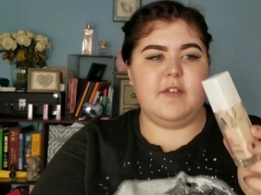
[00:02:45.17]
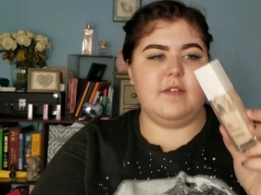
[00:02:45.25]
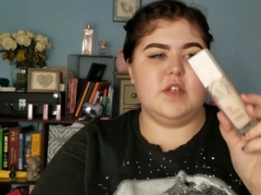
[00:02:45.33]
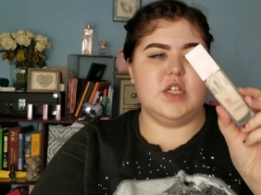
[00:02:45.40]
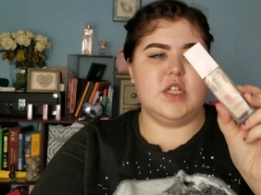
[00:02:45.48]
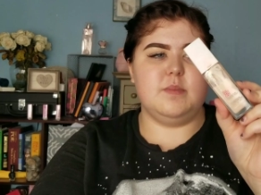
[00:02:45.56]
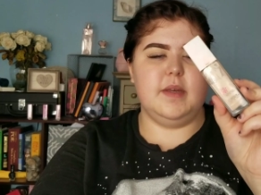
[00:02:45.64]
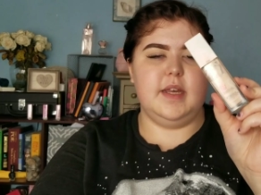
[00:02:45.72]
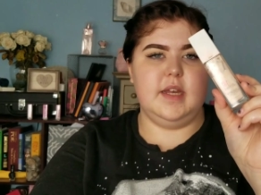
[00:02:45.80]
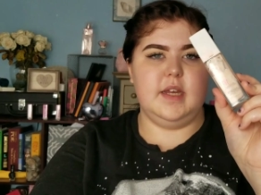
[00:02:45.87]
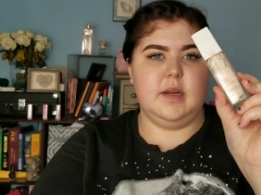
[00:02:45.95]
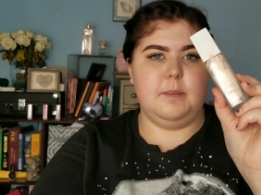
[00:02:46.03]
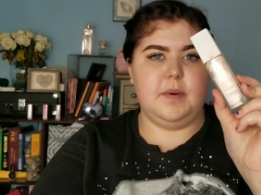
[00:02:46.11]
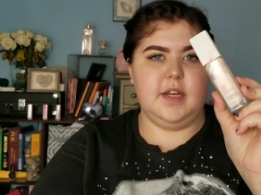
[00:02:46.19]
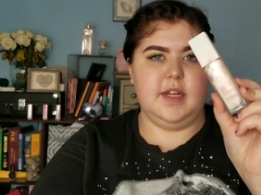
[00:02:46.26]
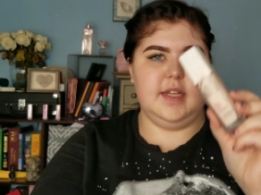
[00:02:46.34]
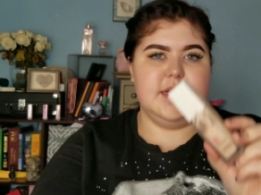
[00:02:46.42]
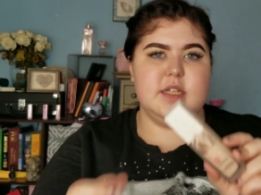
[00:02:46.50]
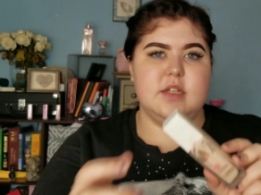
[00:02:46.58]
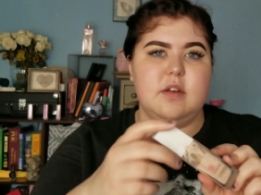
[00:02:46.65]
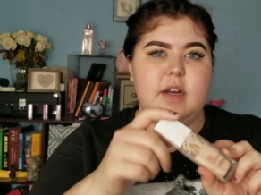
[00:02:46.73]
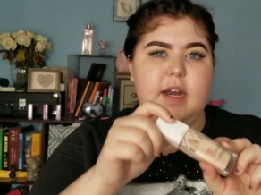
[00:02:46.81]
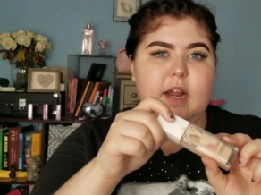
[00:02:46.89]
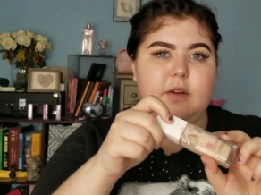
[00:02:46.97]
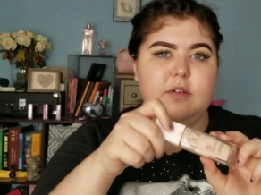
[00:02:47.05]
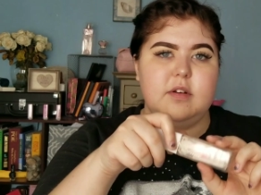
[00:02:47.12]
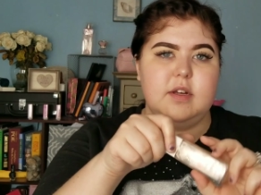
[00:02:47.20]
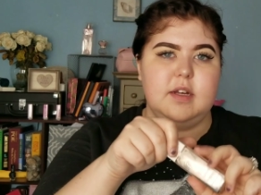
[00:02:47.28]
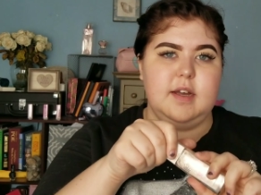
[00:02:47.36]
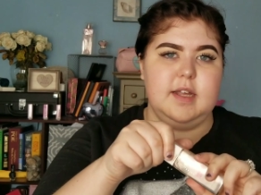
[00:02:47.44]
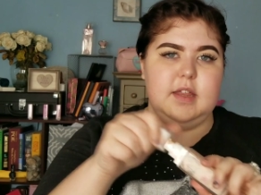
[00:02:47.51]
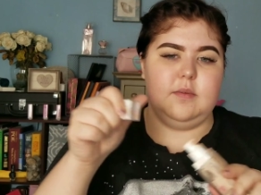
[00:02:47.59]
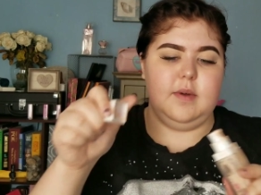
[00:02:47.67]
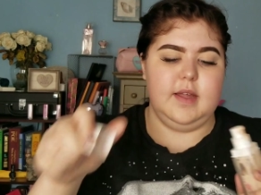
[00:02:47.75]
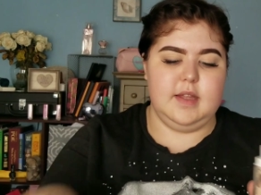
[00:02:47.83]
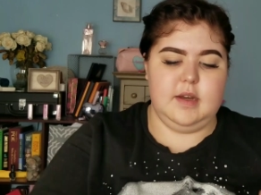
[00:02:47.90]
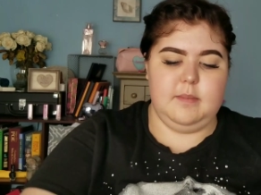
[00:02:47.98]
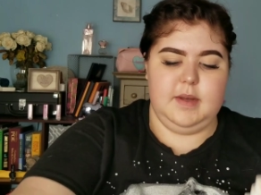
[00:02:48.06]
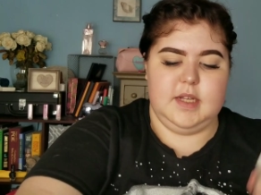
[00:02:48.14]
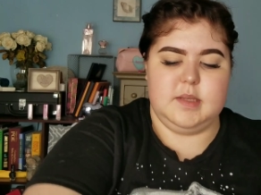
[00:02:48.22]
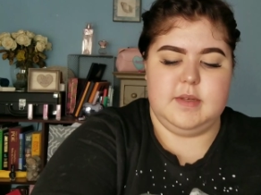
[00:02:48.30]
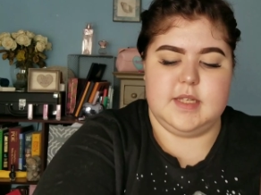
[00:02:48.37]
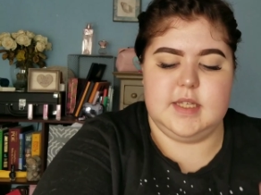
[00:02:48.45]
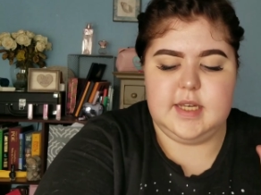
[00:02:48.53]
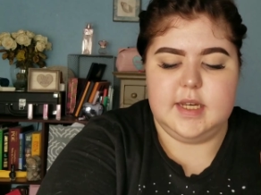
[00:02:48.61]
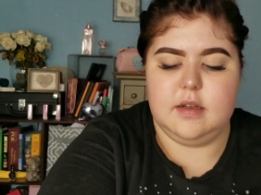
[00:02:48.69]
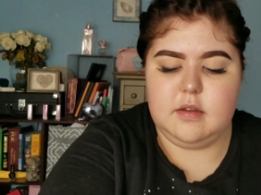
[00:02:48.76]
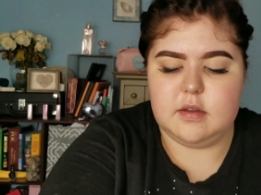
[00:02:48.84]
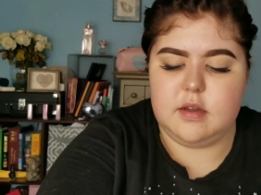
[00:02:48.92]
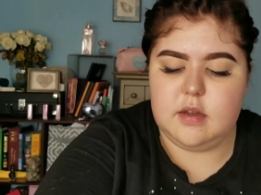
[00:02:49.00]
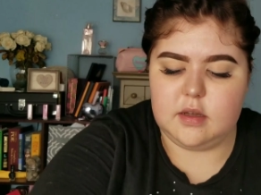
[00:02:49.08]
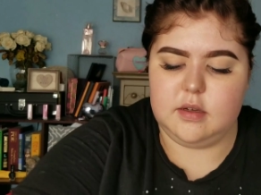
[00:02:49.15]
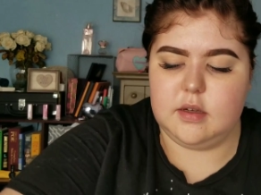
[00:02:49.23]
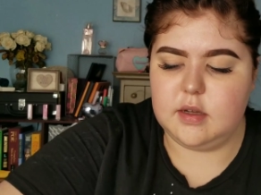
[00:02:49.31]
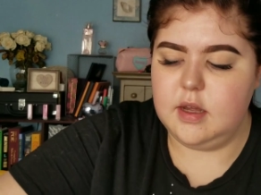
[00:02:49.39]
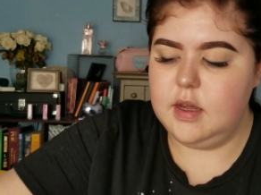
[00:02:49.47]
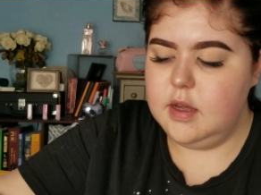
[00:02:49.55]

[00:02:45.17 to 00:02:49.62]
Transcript: I've just been putting this on, and I really like the way that it makes my skin look.